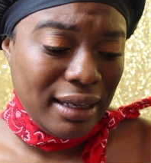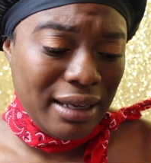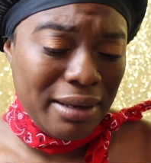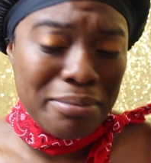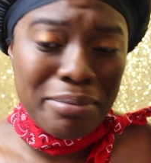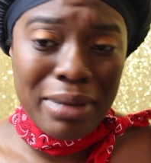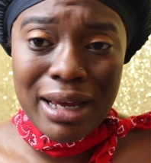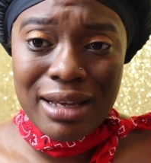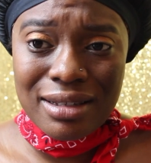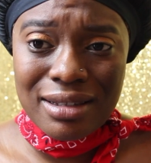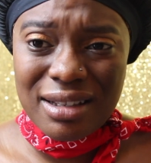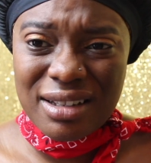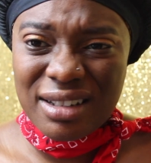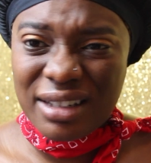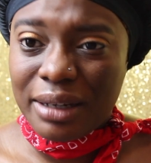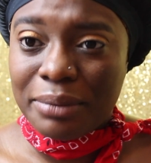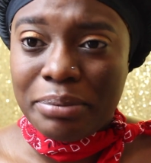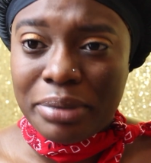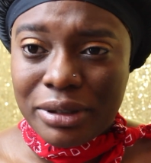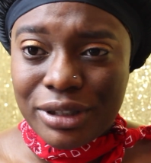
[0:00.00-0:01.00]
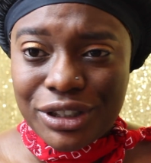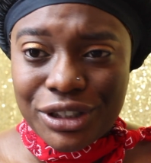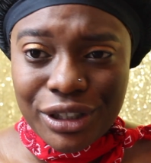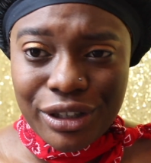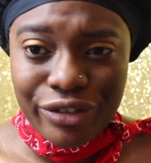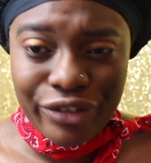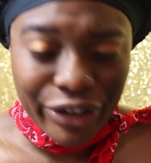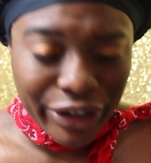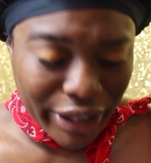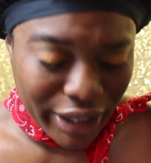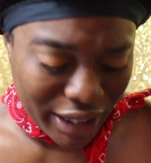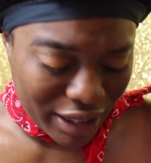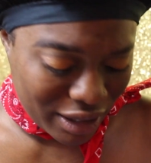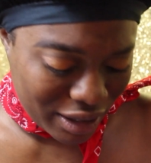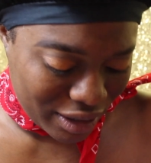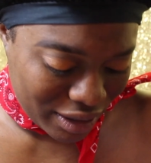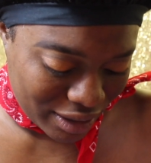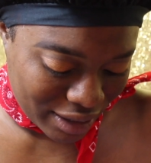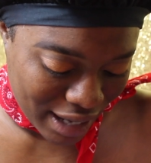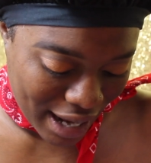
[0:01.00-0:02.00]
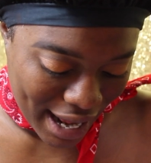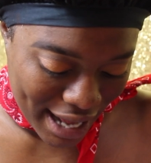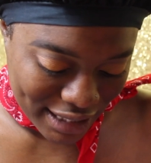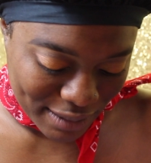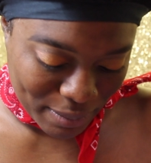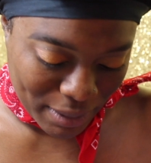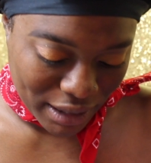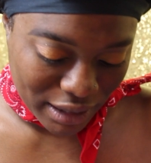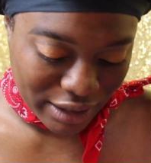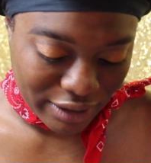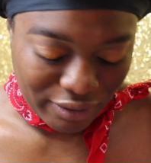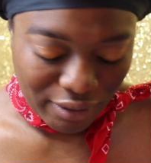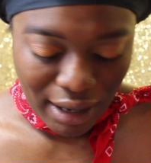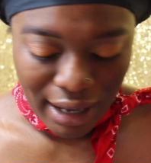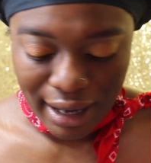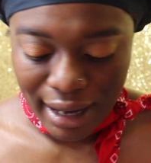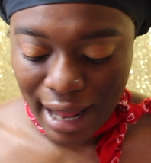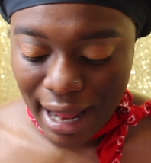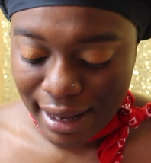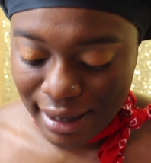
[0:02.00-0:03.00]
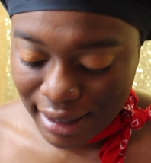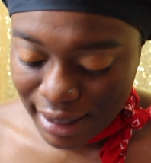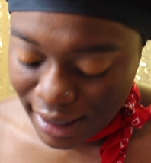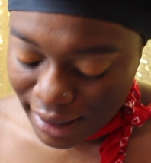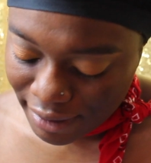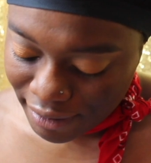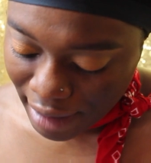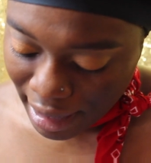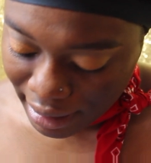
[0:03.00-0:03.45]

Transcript: am basically a pushover in the aspect of like I give,